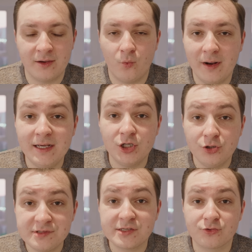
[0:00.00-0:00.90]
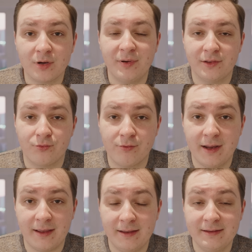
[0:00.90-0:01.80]
when it loses grip at the
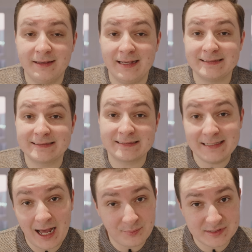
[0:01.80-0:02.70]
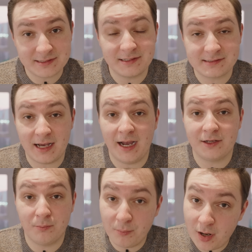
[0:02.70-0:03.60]
rear, it snaps to the
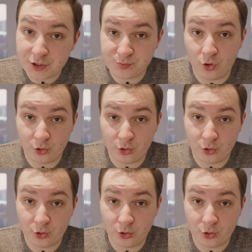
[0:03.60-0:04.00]
side much more